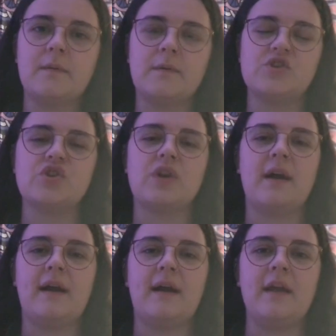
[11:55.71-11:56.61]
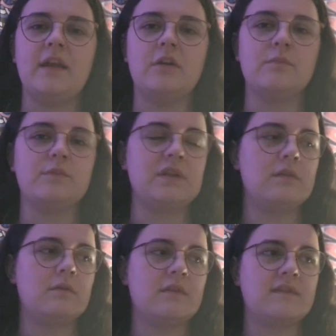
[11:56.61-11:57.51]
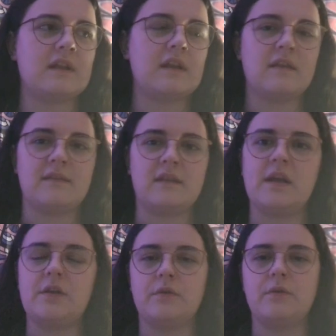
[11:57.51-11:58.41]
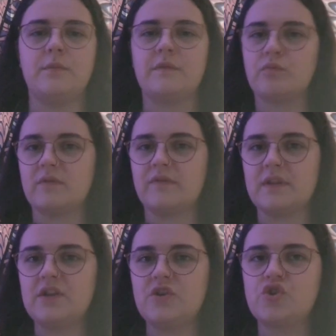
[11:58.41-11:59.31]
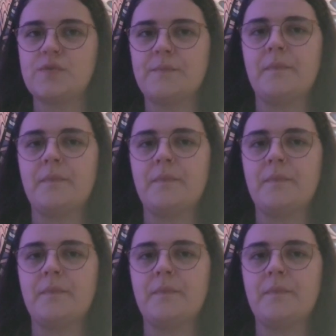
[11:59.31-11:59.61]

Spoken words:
which I completely understand is an enormous privilege.